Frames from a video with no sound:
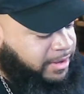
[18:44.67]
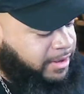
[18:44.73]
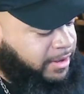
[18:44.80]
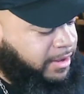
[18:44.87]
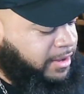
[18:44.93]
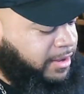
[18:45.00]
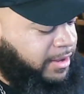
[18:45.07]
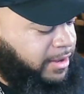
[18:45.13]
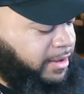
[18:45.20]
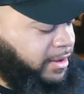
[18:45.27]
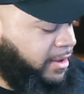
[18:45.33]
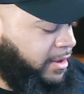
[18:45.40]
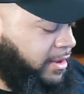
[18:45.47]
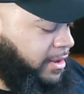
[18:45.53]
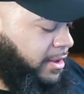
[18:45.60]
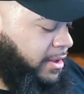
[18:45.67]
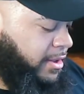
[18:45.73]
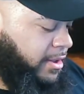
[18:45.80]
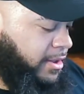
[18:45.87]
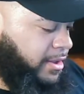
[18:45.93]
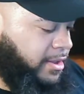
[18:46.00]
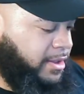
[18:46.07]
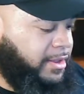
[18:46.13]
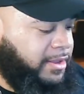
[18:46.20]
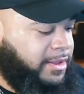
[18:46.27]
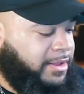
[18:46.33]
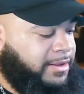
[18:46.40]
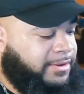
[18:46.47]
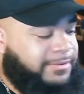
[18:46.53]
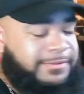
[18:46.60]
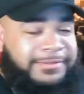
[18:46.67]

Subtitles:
Nobody speaks.